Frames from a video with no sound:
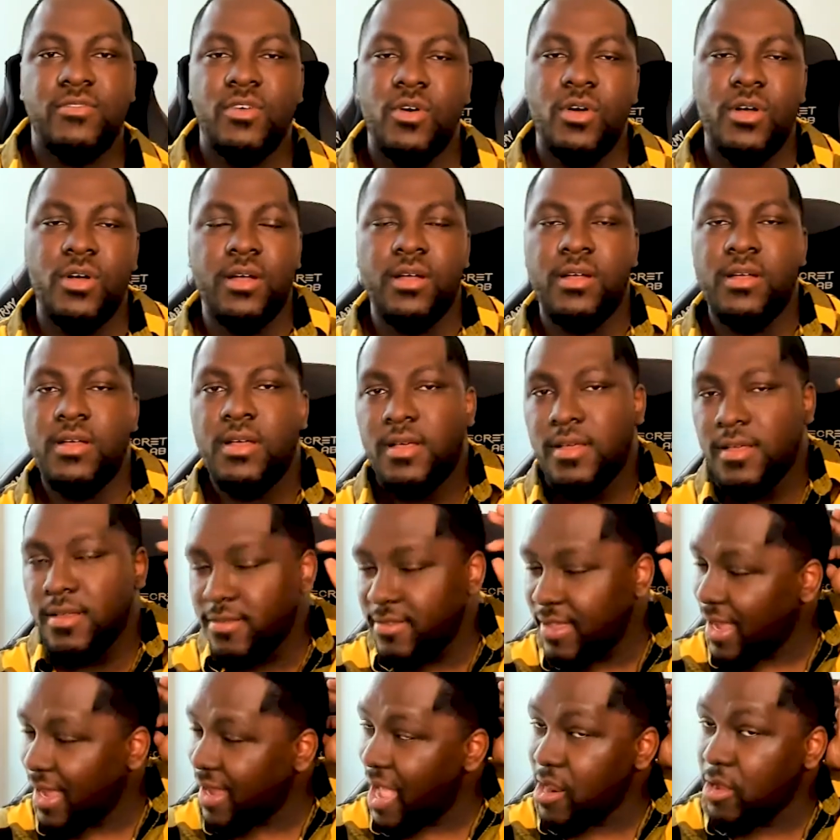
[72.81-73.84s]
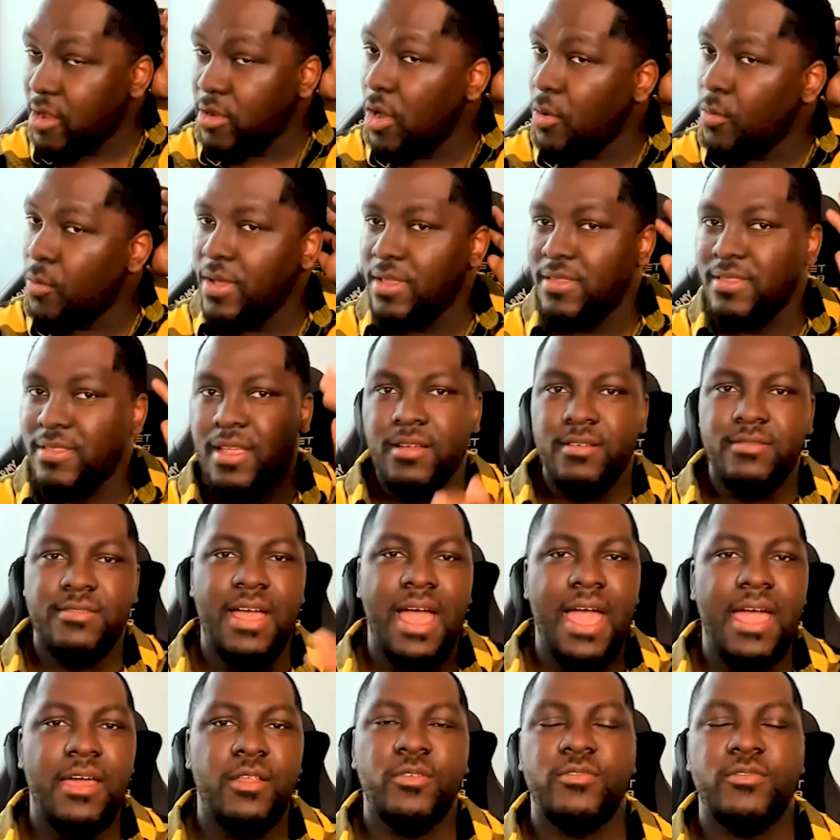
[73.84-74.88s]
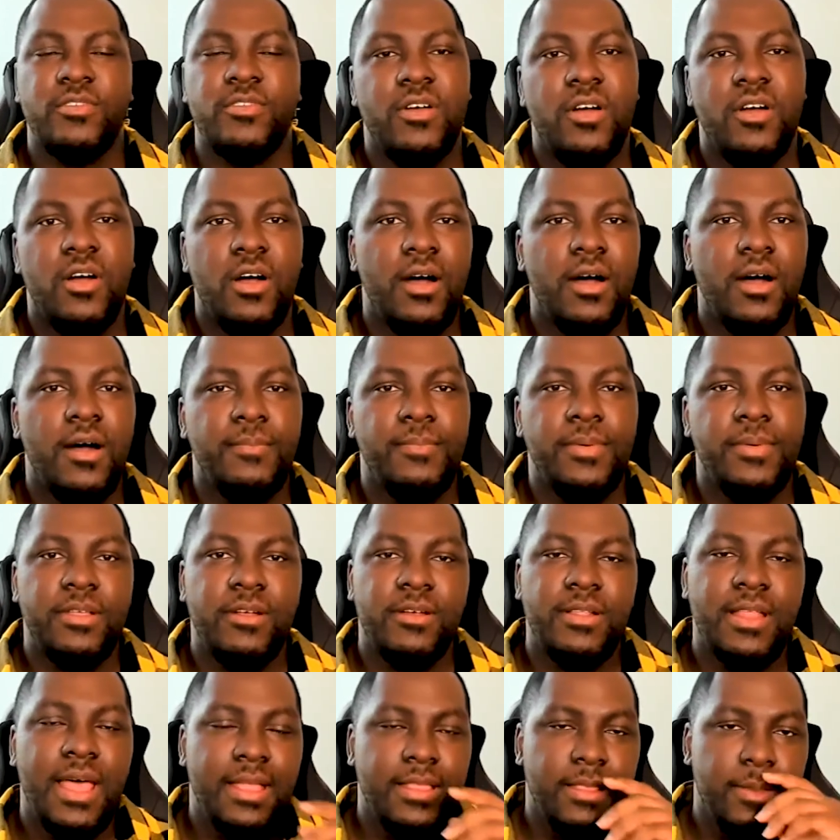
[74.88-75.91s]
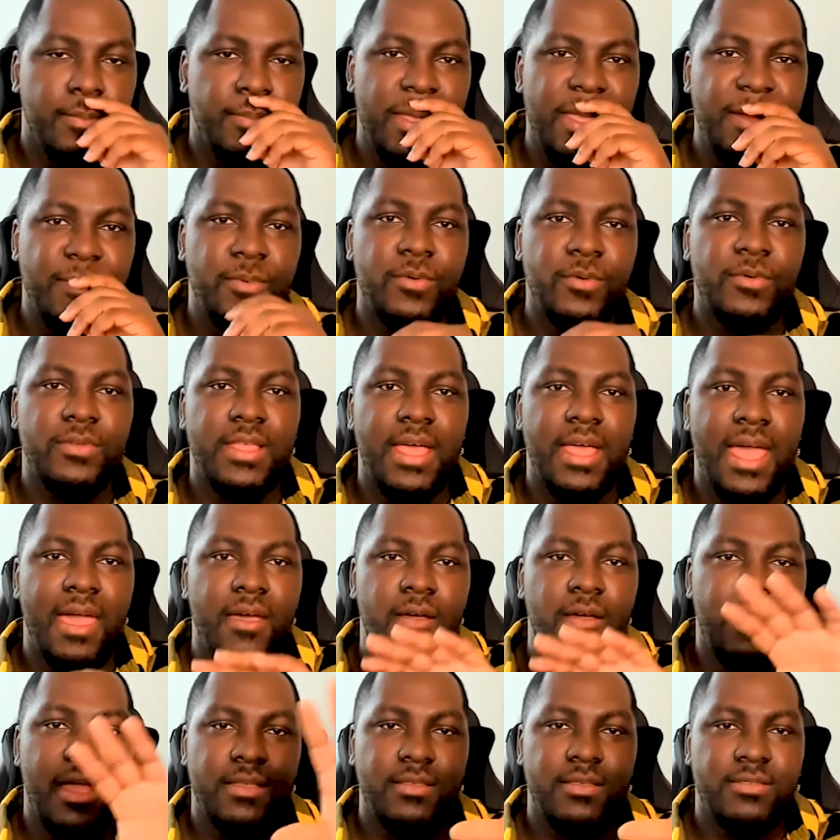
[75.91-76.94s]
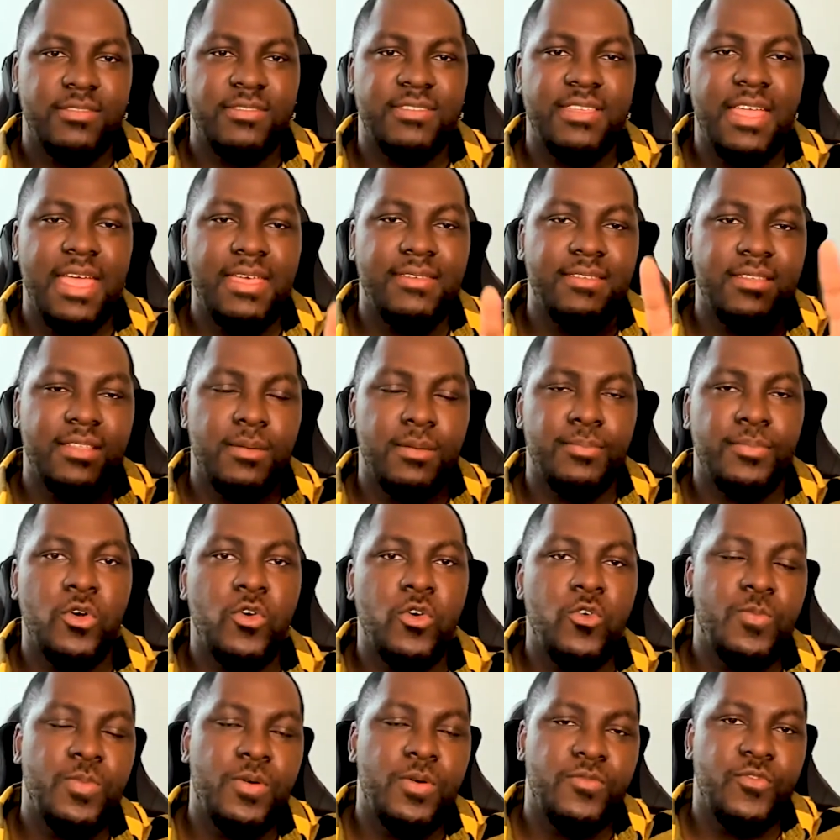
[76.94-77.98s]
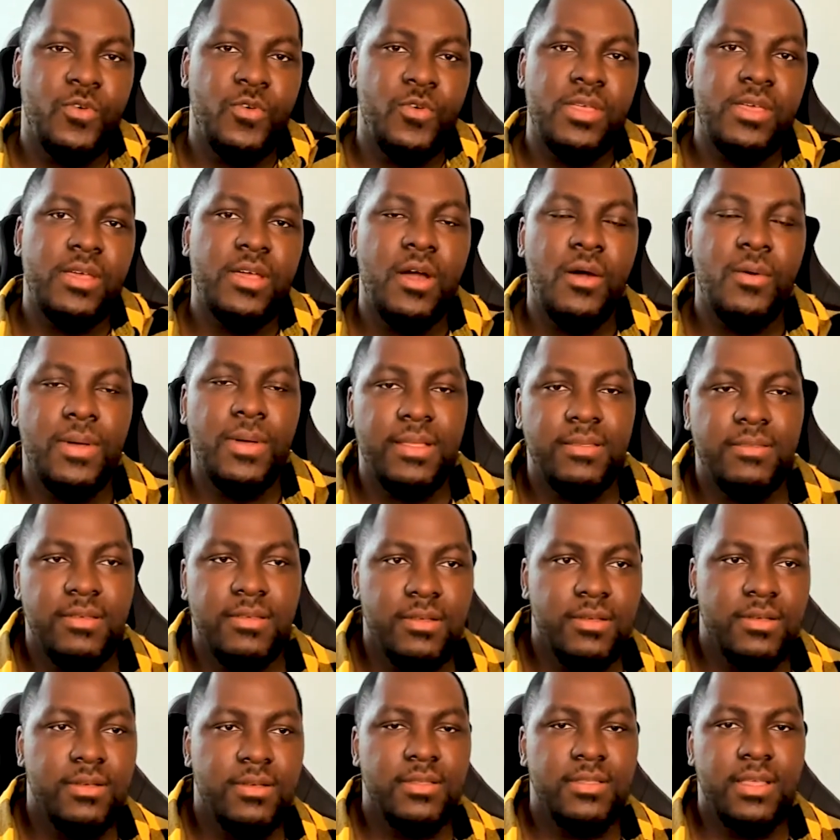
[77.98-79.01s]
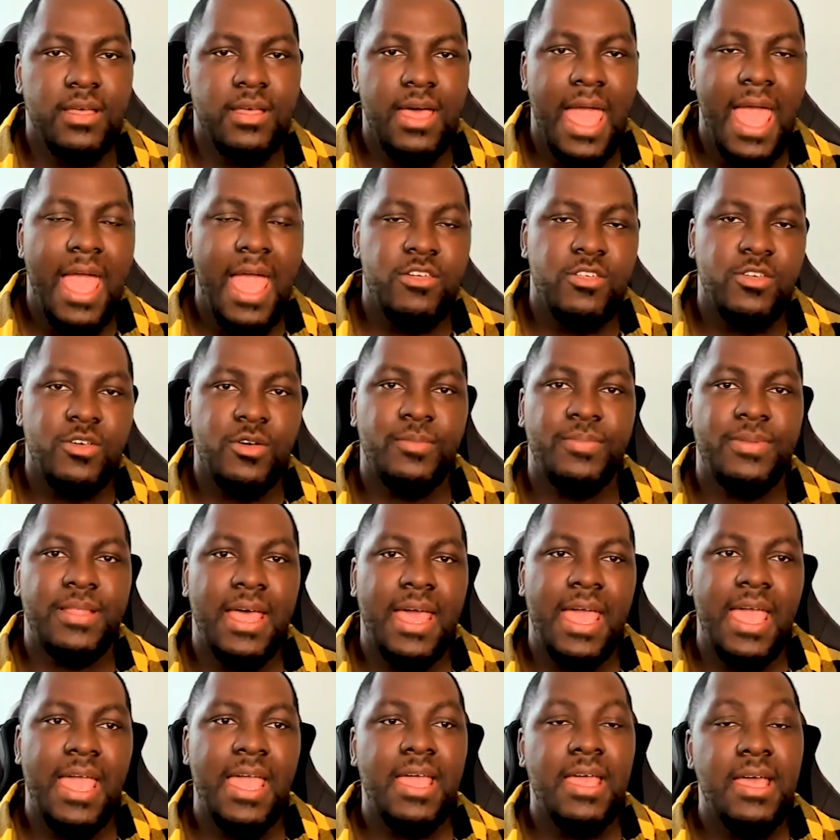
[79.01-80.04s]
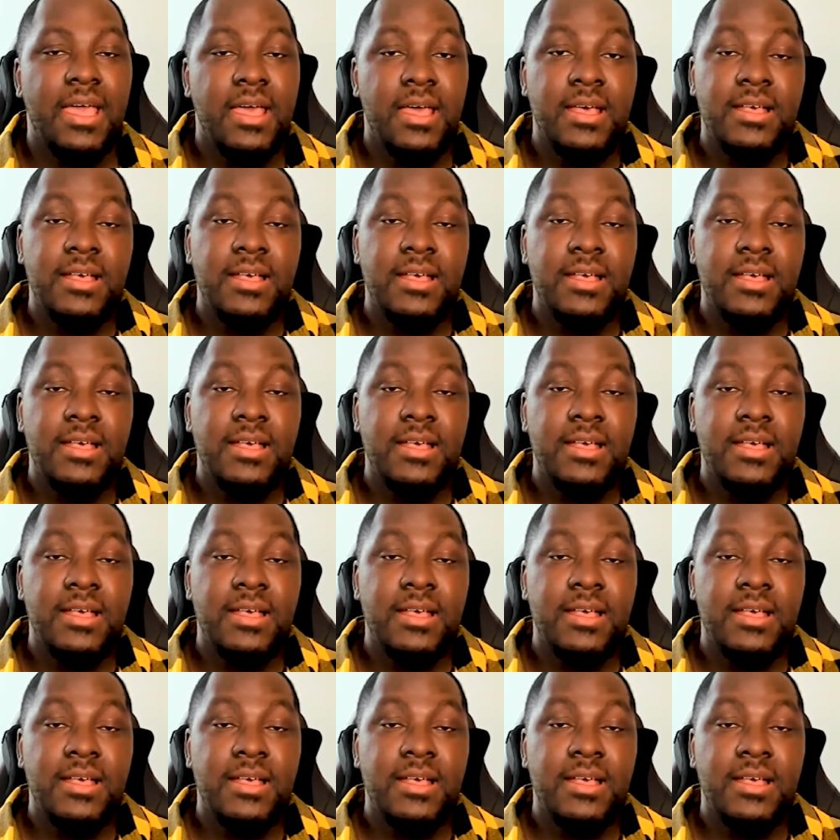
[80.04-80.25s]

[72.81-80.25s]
or I don't know what their titles are called, but they're like the people that stands at the booth before you go into the actual plane.